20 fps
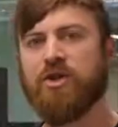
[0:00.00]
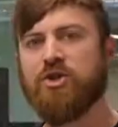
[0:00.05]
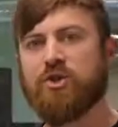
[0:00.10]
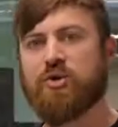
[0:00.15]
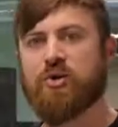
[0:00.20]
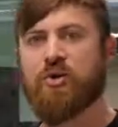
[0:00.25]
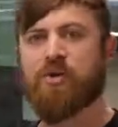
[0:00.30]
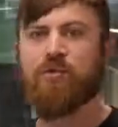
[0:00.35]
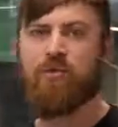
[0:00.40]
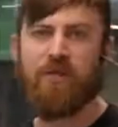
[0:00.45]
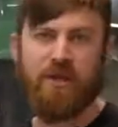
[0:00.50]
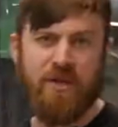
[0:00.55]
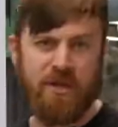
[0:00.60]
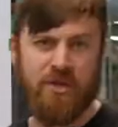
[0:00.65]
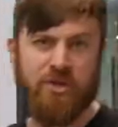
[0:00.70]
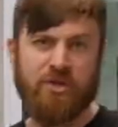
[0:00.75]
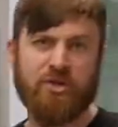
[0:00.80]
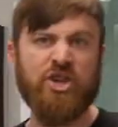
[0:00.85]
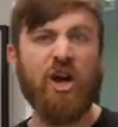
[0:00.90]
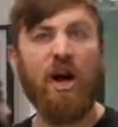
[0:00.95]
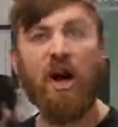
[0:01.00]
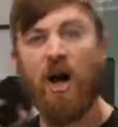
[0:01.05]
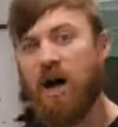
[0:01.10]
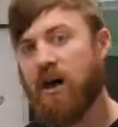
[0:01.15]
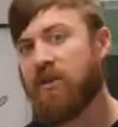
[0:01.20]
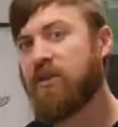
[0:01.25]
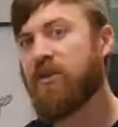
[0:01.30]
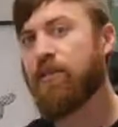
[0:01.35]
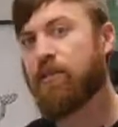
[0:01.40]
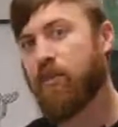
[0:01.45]
do your research
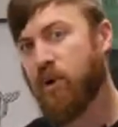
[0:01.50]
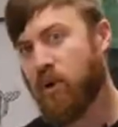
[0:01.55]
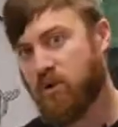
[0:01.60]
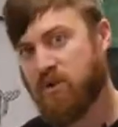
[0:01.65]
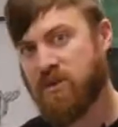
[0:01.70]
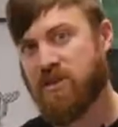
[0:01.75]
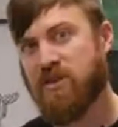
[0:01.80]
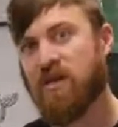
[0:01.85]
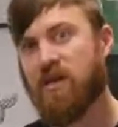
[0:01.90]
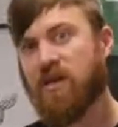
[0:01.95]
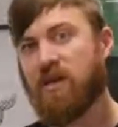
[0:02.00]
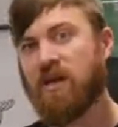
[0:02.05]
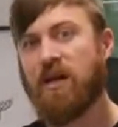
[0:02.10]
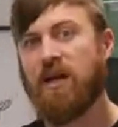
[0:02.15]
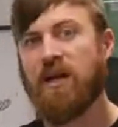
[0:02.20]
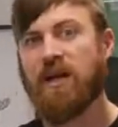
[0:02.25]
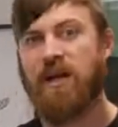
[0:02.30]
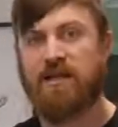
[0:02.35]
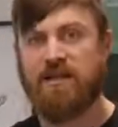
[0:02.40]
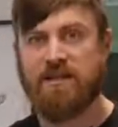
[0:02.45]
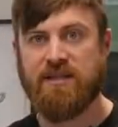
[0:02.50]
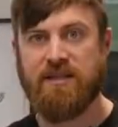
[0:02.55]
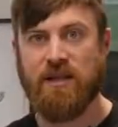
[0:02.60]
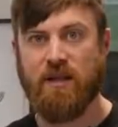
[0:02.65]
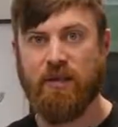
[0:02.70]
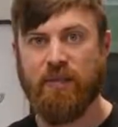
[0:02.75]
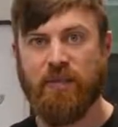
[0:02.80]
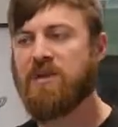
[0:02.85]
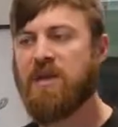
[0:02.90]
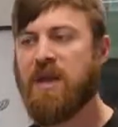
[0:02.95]
on the person
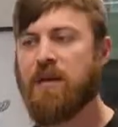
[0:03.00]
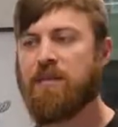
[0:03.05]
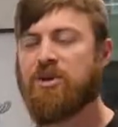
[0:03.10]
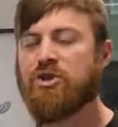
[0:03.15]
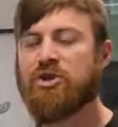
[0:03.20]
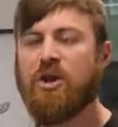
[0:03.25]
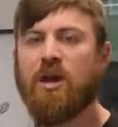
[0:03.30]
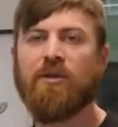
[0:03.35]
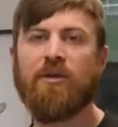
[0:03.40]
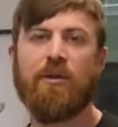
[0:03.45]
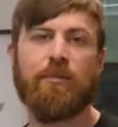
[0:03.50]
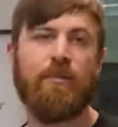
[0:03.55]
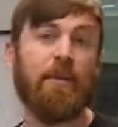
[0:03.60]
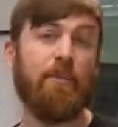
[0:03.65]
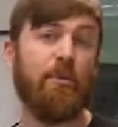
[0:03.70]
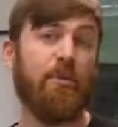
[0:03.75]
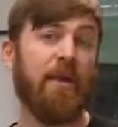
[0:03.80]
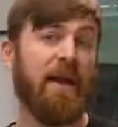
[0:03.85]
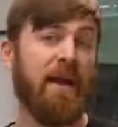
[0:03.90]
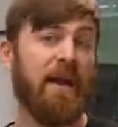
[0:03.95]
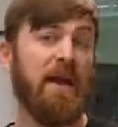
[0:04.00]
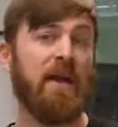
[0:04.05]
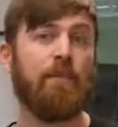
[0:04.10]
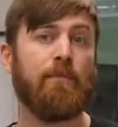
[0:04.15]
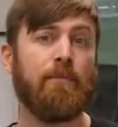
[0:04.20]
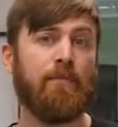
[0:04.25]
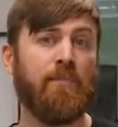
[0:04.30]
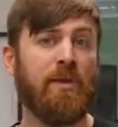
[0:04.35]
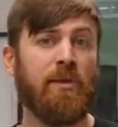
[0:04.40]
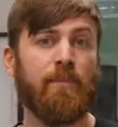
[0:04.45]
itself. Damon John, there are people that hate
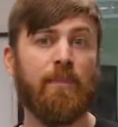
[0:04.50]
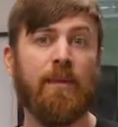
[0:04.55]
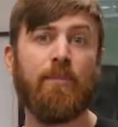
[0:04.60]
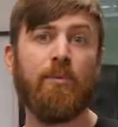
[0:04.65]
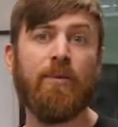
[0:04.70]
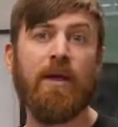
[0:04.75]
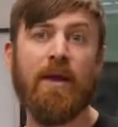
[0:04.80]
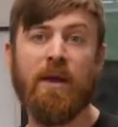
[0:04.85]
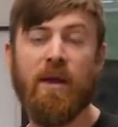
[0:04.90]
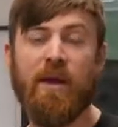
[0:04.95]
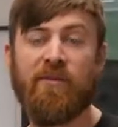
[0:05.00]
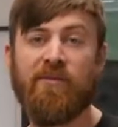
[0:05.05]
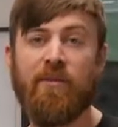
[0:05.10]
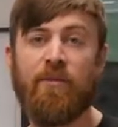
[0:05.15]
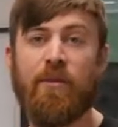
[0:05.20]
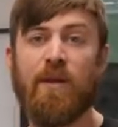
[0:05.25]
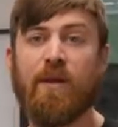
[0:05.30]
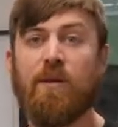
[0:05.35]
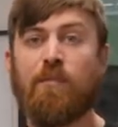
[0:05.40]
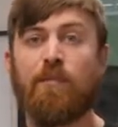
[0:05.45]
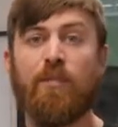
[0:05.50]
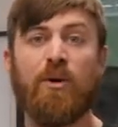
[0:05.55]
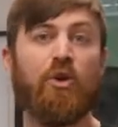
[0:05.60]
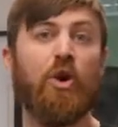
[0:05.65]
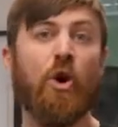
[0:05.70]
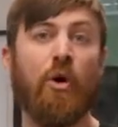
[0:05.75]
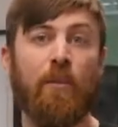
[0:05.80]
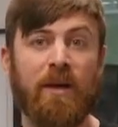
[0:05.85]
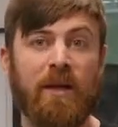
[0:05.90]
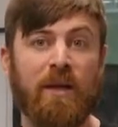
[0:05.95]
him, there are people that love him, but
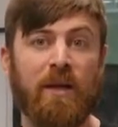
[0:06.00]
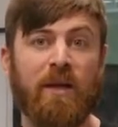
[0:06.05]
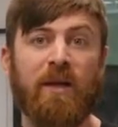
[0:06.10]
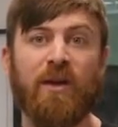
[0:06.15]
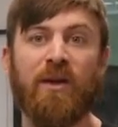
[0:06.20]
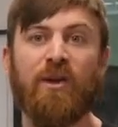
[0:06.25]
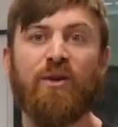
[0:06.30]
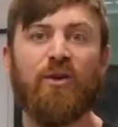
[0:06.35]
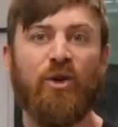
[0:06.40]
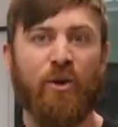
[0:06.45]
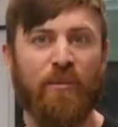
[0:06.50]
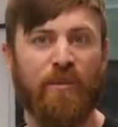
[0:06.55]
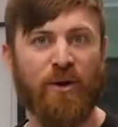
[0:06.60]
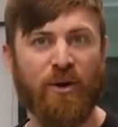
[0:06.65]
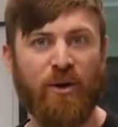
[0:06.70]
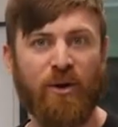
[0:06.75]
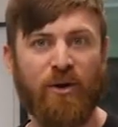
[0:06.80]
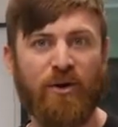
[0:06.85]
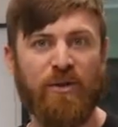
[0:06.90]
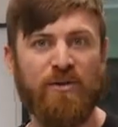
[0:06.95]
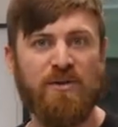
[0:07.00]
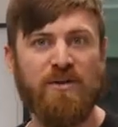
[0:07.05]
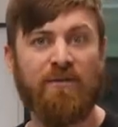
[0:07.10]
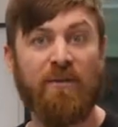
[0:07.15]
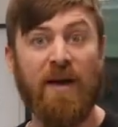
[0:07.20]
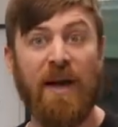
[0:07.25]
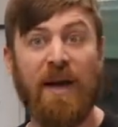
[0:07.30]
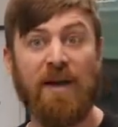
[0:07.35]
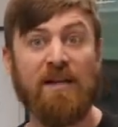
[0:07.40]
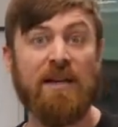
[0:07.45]
nobody argues the
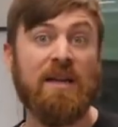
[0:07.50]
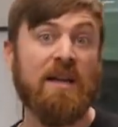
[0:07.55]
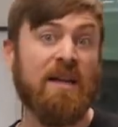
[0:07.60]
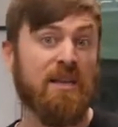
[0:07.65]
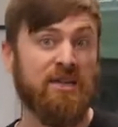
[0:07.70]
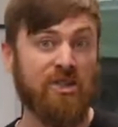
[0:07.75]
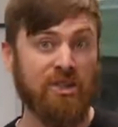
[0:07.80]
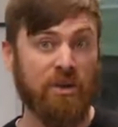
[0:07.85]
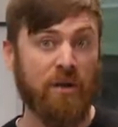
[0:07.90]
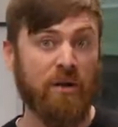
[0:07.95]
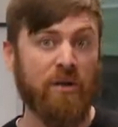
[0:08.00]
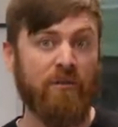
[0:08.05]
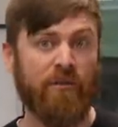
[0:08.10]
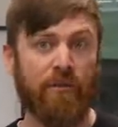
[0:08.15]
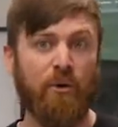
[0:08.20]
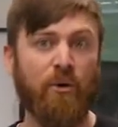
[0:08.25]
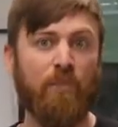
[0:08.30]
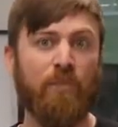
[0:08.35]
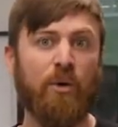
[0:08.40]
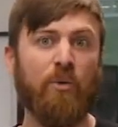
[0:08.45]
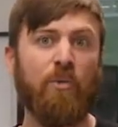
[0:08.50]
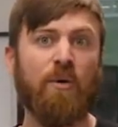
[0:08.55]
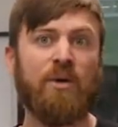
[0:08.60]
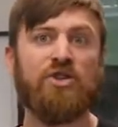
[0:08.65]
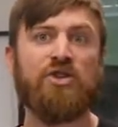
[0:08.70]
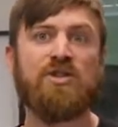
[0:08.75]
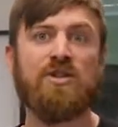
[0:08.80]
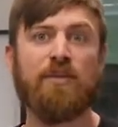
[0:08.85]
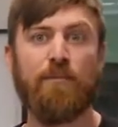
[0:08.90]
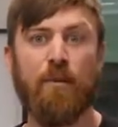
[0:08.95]
fact he started FUBU,
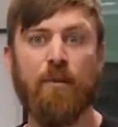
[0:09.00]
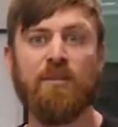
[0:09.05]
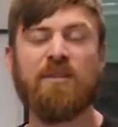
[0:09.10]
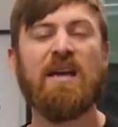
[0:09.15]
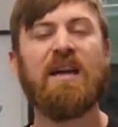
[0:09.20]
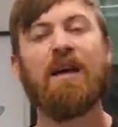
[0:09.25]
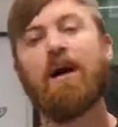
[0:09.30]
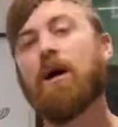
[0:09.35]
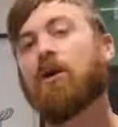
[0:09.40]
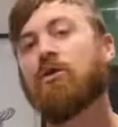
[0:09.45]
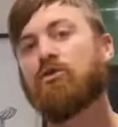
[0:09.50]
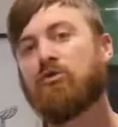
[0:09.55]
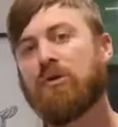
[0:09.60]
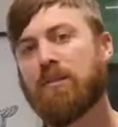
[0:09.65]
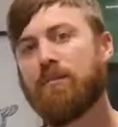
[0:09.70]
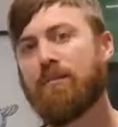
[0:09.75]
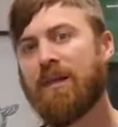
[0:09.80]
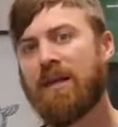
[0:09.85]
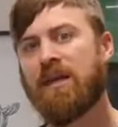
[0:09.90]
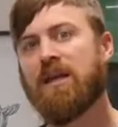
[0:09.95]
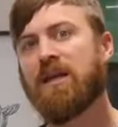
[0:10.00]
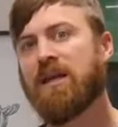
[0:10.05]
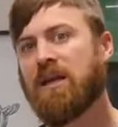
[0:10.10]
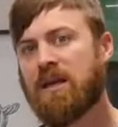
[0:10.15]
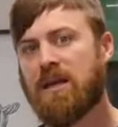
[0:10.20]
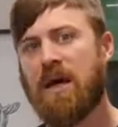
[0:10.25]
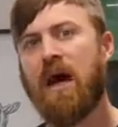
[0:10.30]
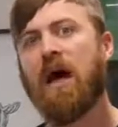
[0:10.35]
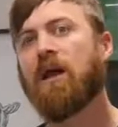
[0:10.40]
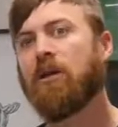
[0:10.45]
which is a multi-$100 million
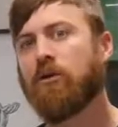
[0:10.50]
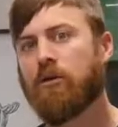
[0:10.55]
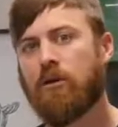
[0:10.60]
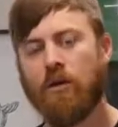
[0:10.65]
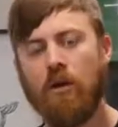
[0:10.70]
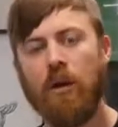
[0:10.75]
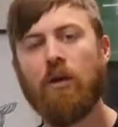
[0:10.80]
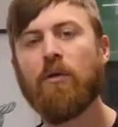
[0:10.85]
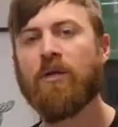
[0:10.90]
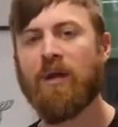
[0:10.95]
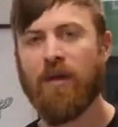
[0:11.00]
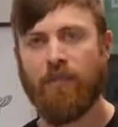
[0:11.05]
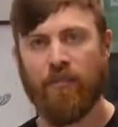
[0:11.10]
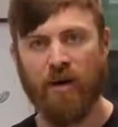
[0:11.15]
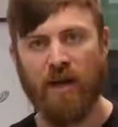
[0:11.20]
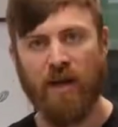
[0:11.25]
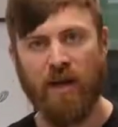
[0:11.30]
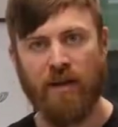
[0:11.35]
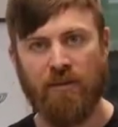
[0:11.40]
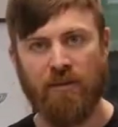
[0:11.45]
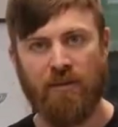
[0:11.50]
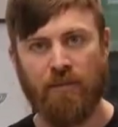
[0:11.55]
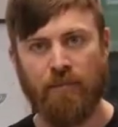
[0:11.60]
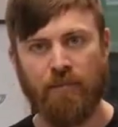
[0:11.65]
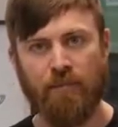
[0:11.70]
clothing brand.